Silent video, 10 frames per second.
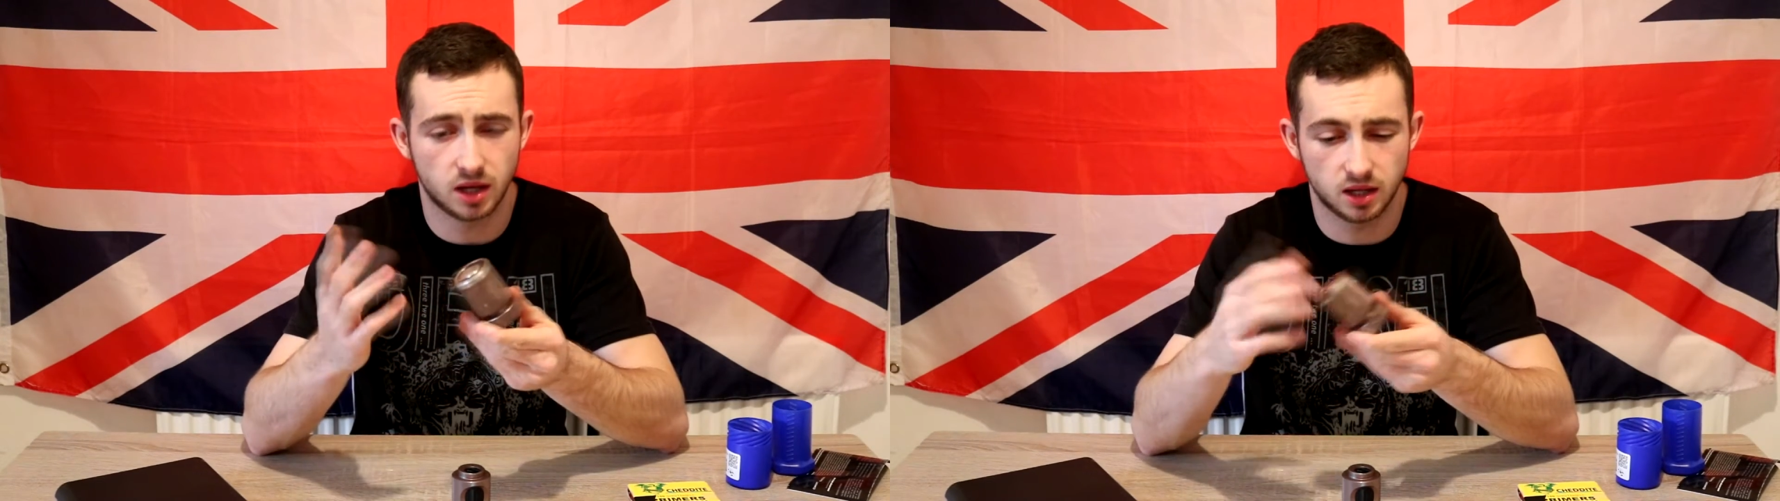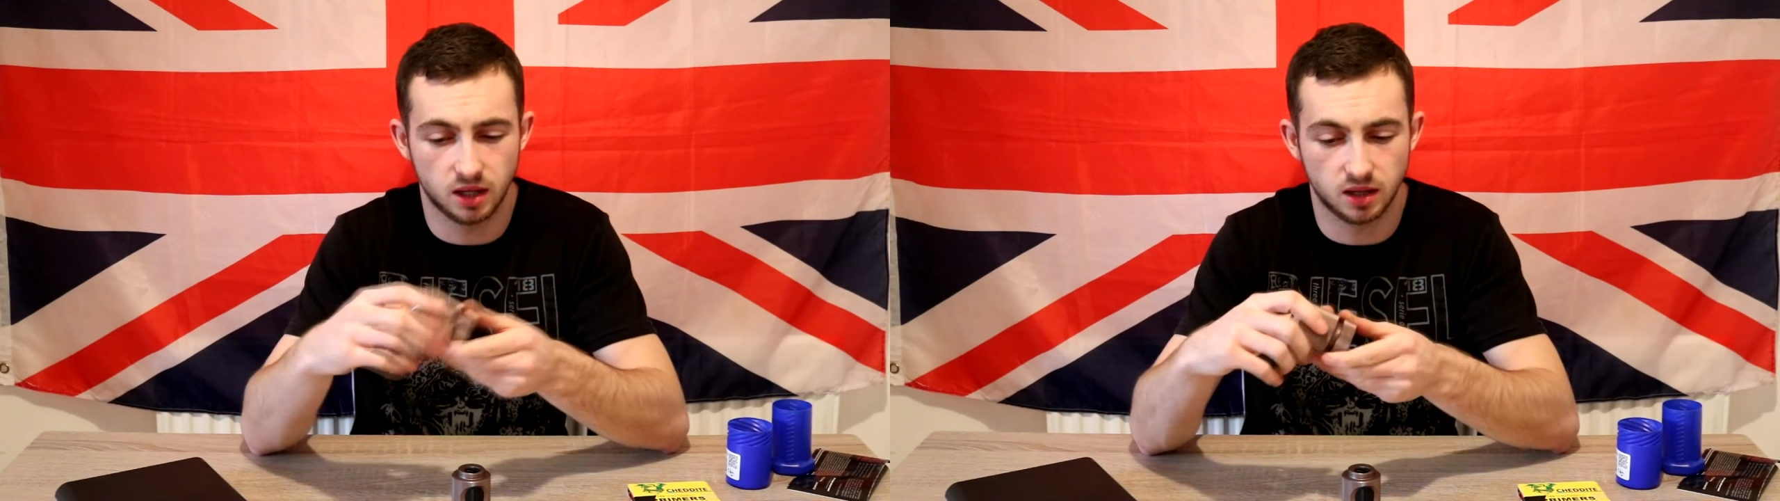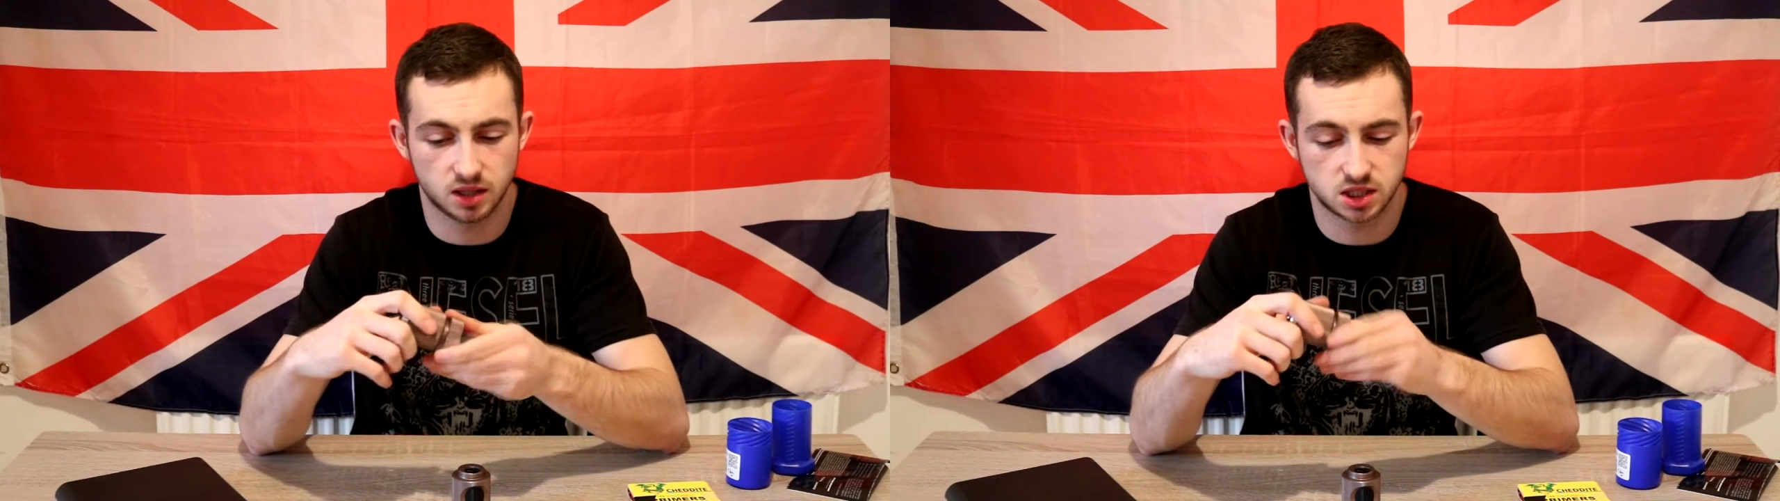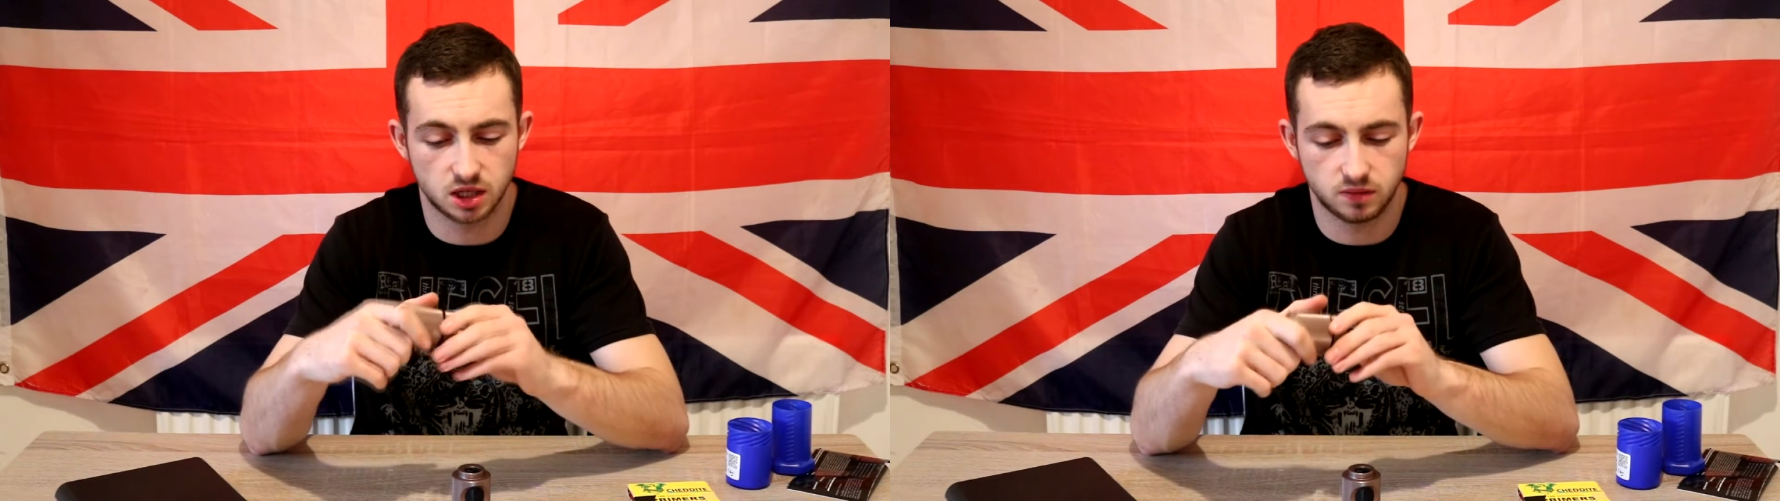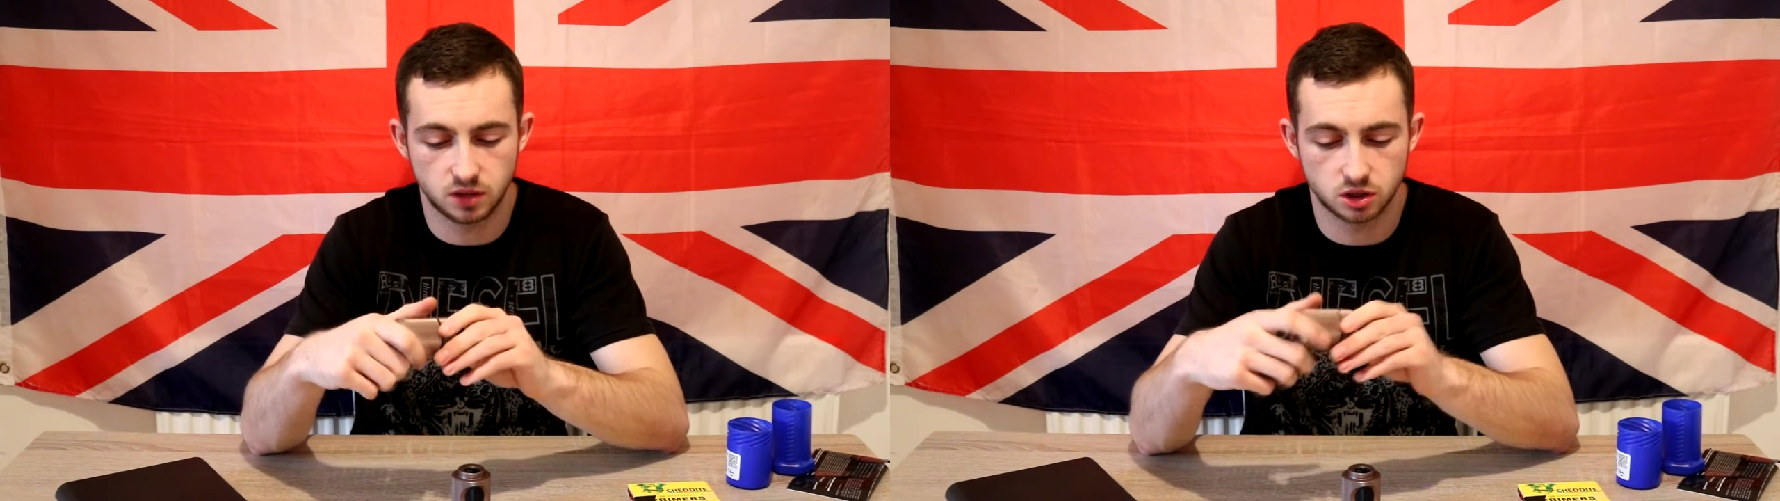and then the
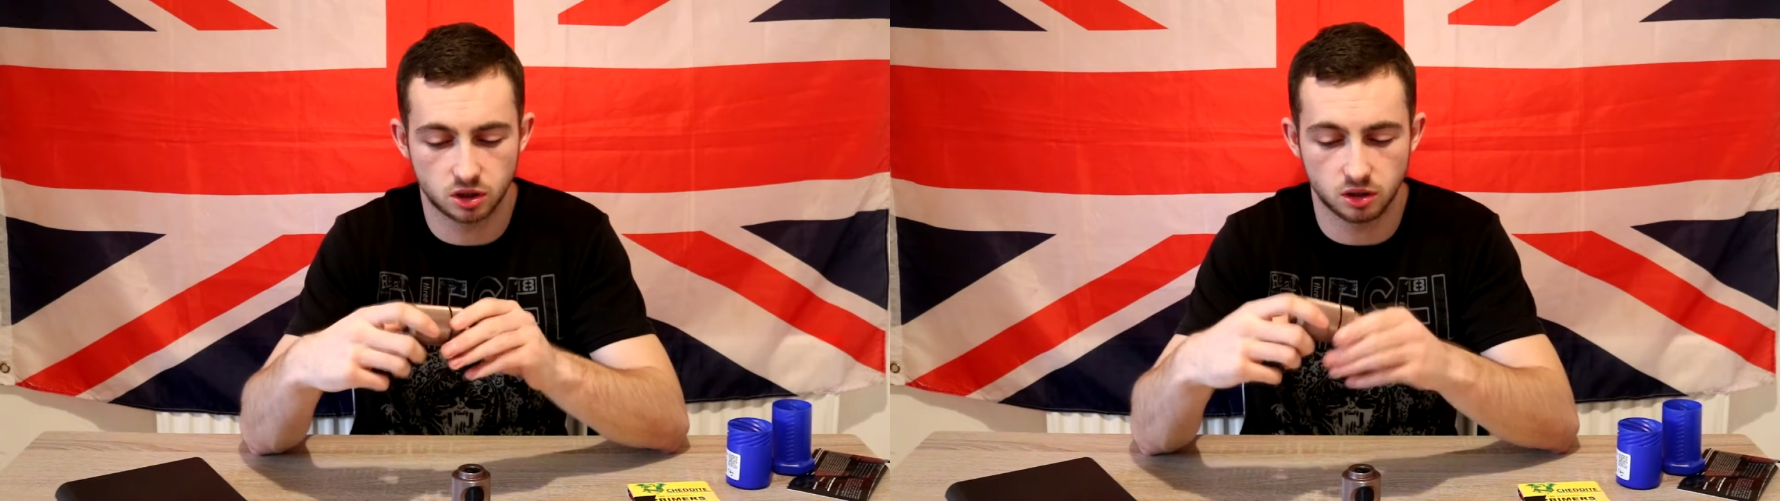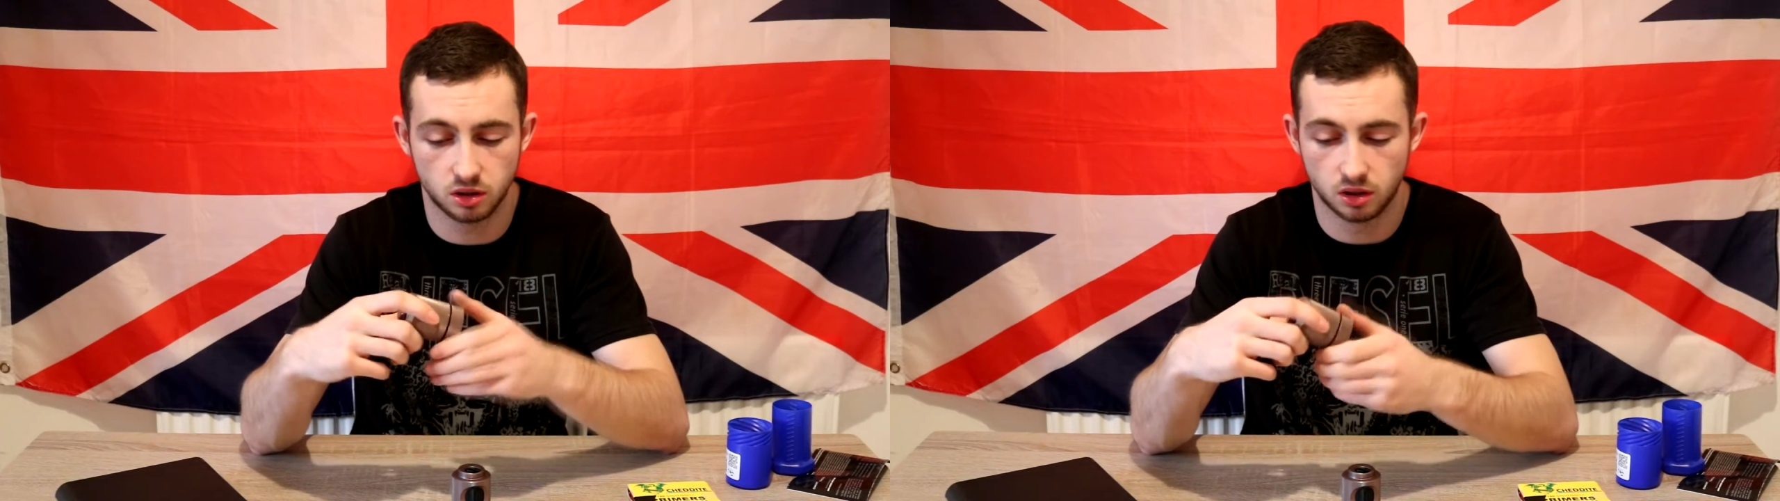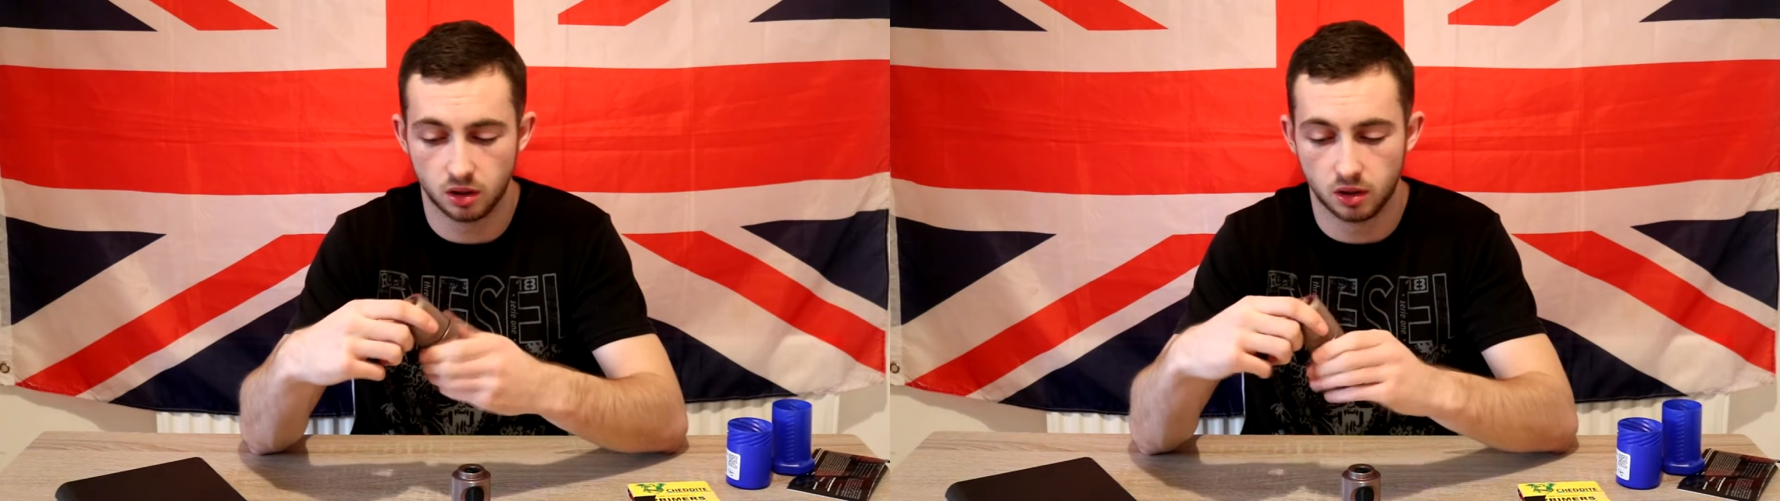safety, sorry.